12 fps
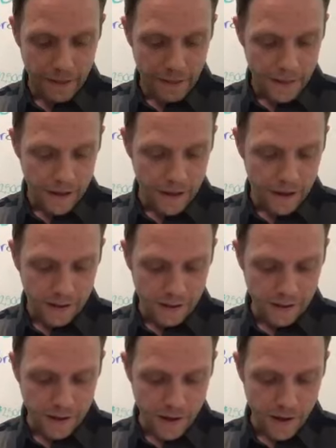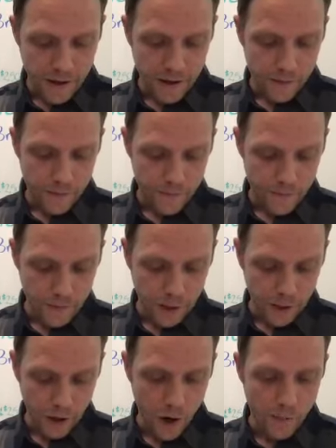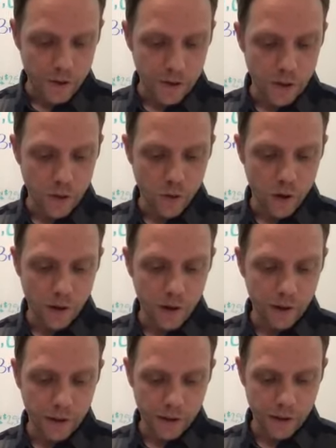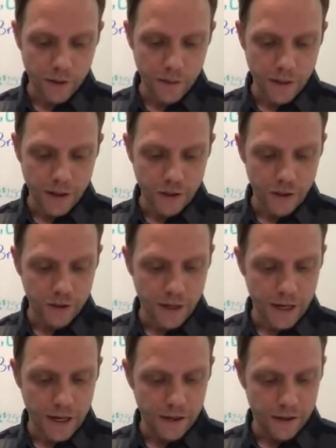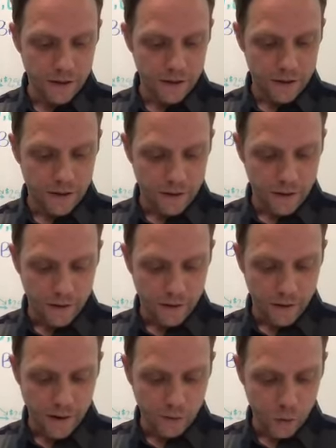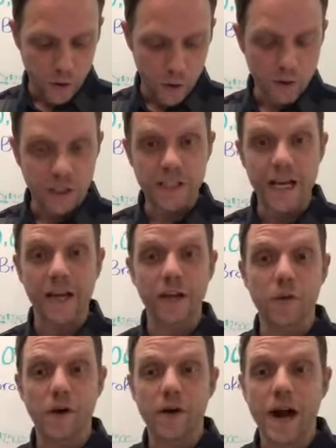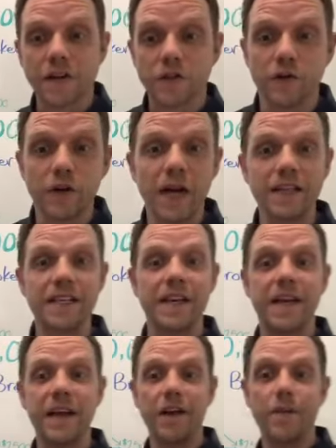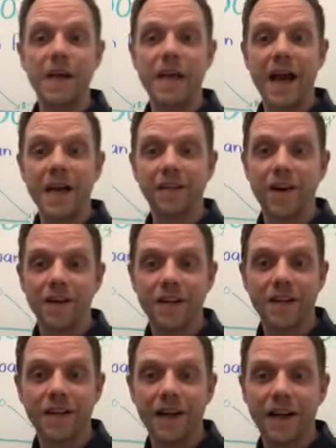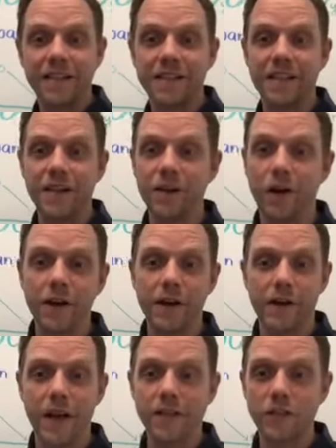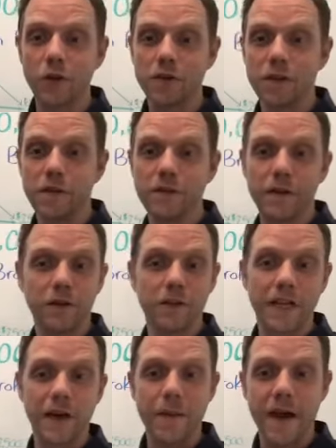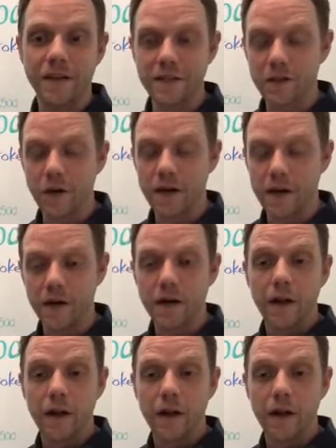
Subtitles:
And I'm going to copy the URL here and make sure that everyone knows exactly where you're at. So if you guys can hear me, hi, Londa. I can see that you're on here. Hey, Joseph. It looks like Amanda's on here.